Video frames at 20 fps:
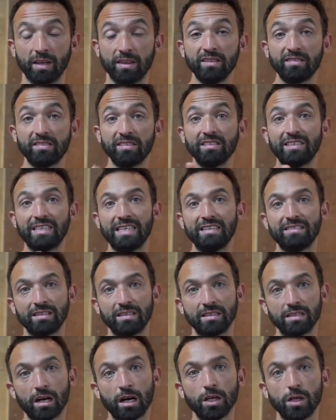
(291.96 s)
This is the
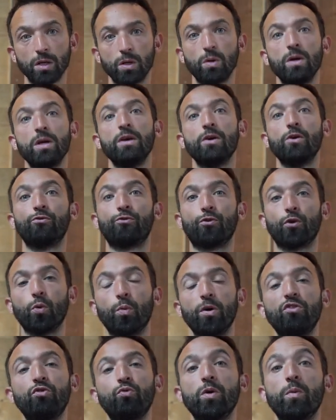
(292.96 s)
scenario for
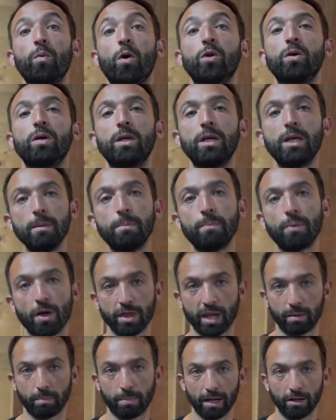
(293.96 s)
which we want to keep
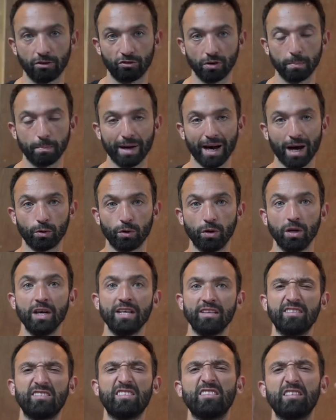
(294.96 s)
that planching power.
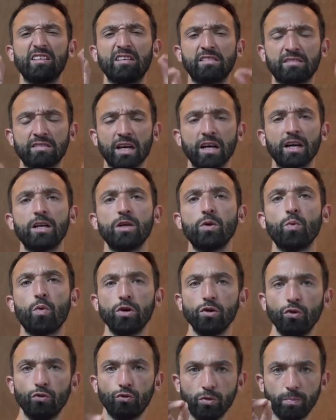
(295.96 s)
This is exactly
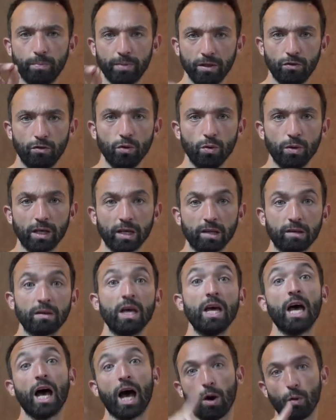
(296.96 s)
where you should be doing it.
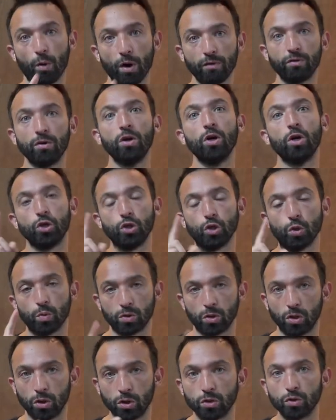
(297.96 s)
However, you
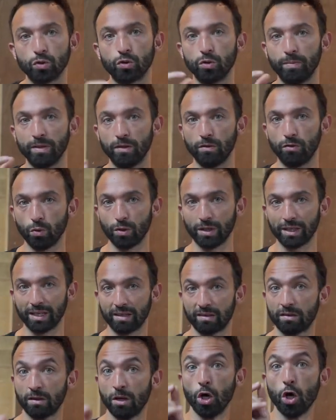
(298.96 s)
want to learn to be doing
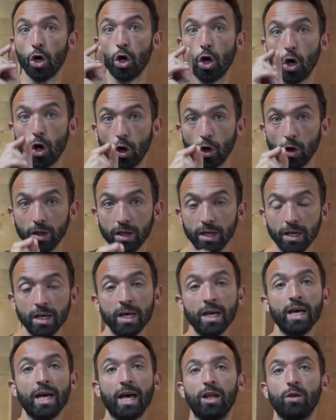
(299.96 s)
it
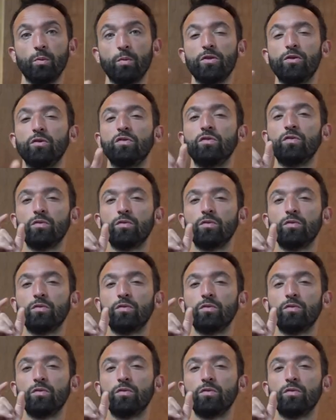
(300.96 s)
early and with the